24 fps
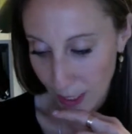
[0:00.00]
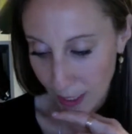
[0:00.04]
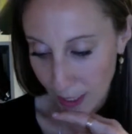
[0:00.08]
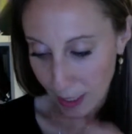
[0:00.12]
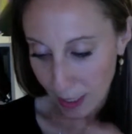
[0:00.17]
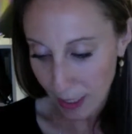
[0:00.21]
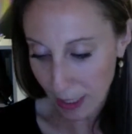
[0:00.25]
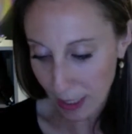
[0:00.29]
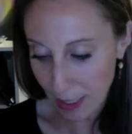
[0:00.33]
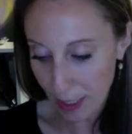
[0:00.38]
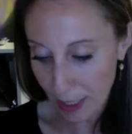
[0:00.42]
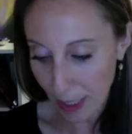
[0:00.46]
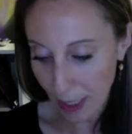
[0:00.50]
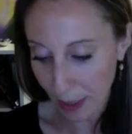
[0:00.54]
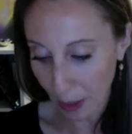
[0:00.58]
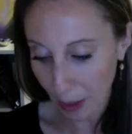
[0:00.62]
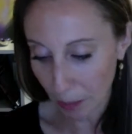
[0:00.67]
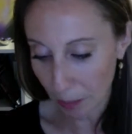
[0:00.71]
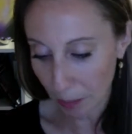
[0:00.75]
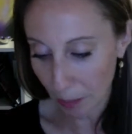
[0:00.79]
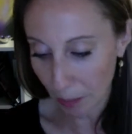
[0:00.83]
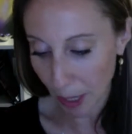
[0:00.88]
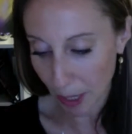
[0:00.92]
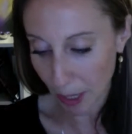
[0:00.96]
He is like a
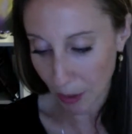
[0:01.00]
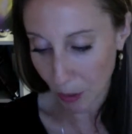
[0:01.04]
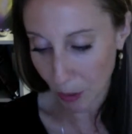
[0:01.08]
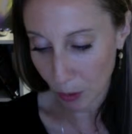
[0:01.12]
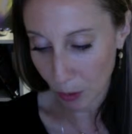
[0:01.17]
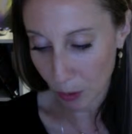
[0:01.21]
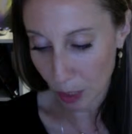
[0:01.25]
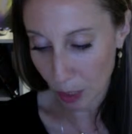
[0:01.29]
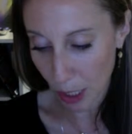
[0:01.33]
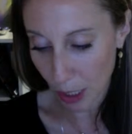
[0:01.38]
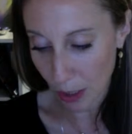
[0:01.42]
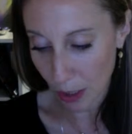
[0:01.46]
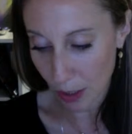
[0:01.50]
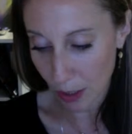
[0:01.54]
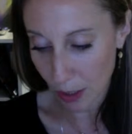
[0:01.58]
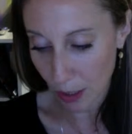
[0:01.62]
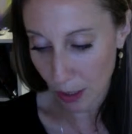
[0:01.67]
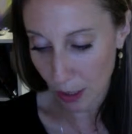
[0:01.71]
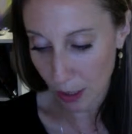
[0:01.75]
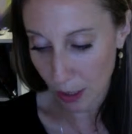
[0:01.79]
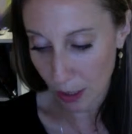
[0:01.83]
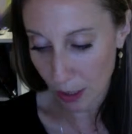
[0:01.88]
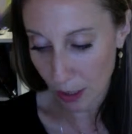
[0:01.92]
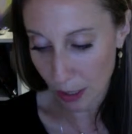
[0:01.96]
man who takes
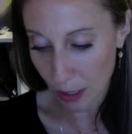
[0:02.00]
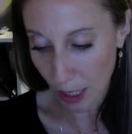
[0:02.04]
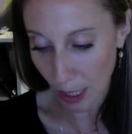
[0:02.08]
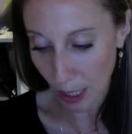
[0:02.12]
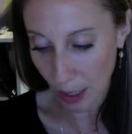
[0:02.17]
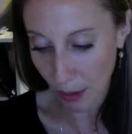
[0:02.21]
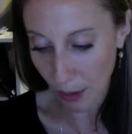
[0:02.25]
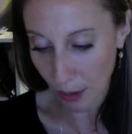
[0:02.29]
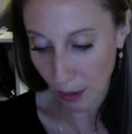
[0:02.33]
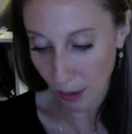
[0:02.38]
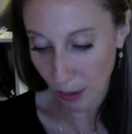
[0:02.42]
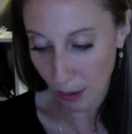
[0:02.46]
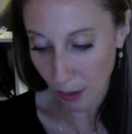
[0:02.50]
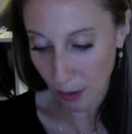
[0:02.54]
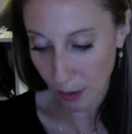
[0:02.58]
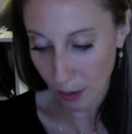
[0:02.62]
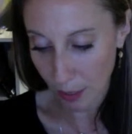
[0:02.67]
in his hand